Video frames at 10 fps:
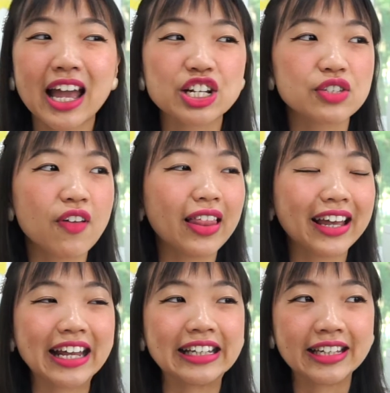I just felt
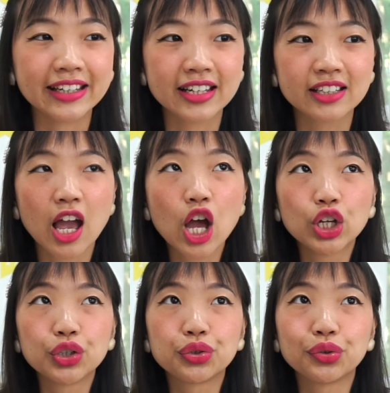like I needed
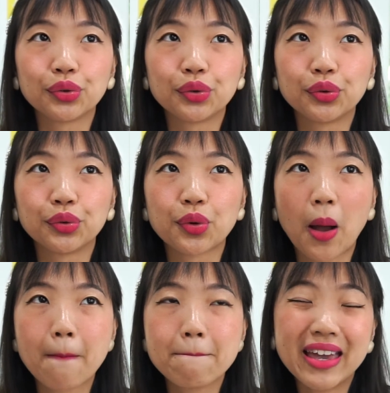to
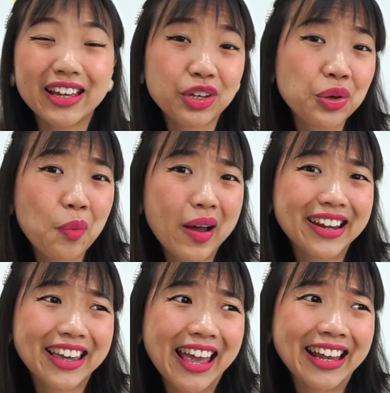make a new one
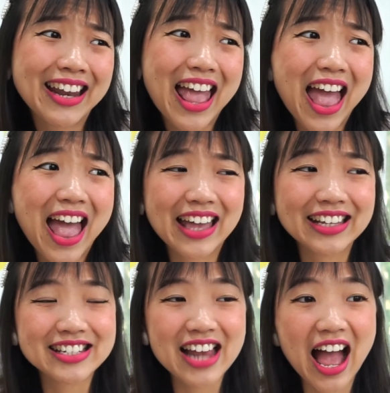again.
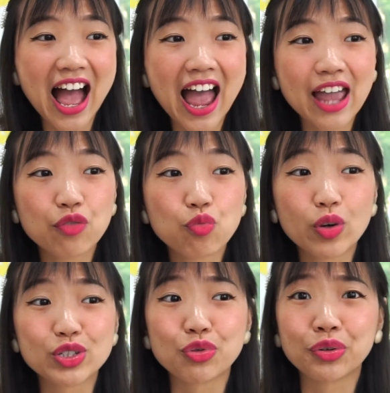And I
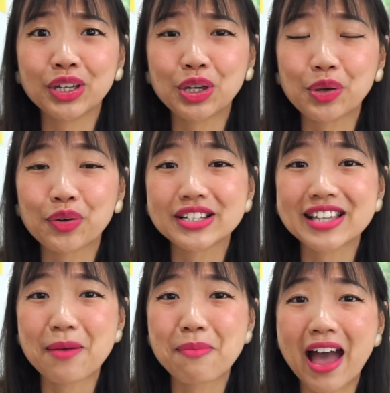was really curious
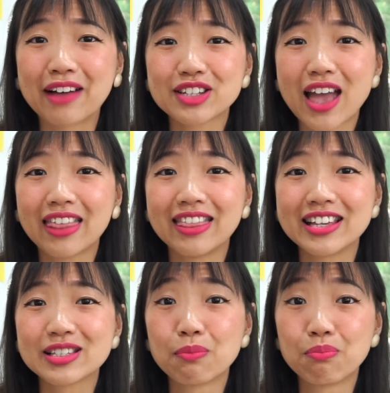about
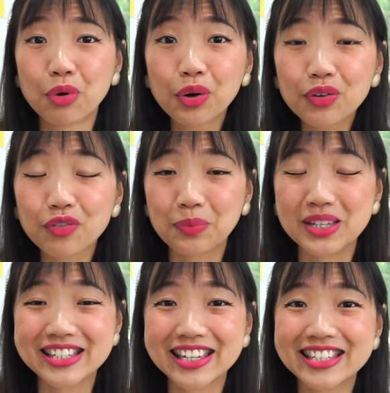this book from the
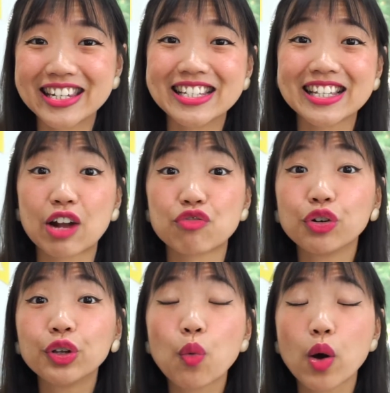60s and I
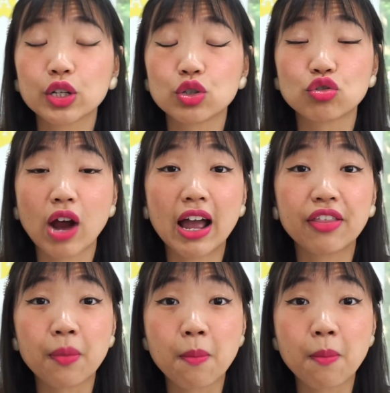really wanted to try out the